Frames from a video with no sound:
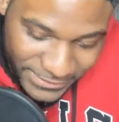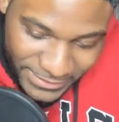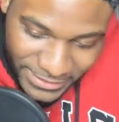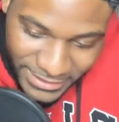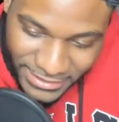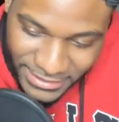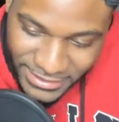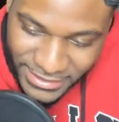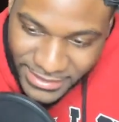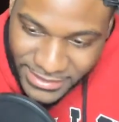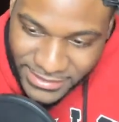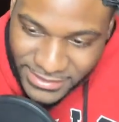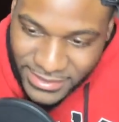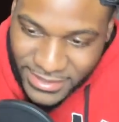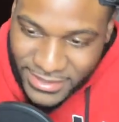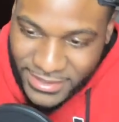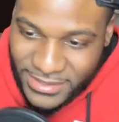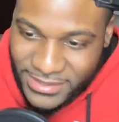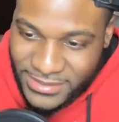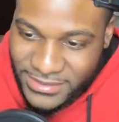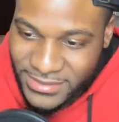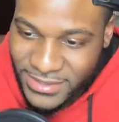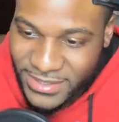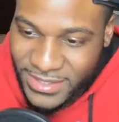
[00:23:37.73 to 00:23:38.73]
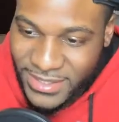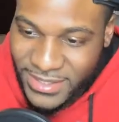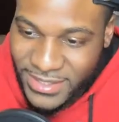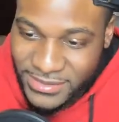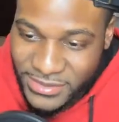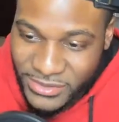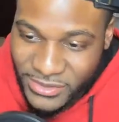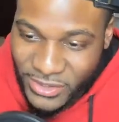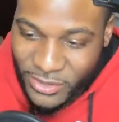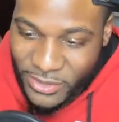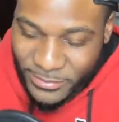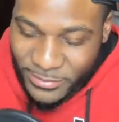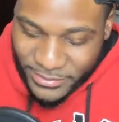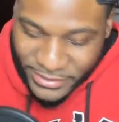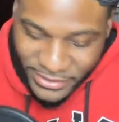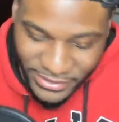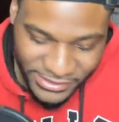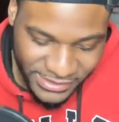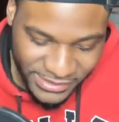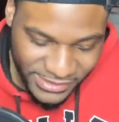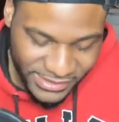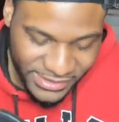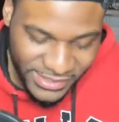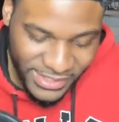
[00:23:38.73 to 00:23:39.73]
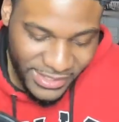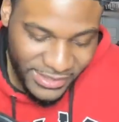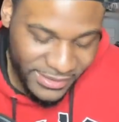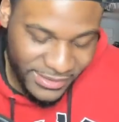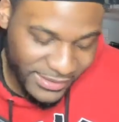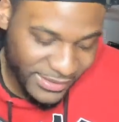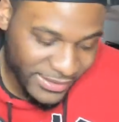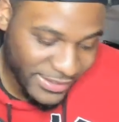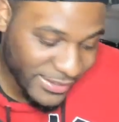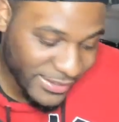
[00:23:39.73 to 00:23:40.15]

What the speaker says: I guess they got the Starberries in China now.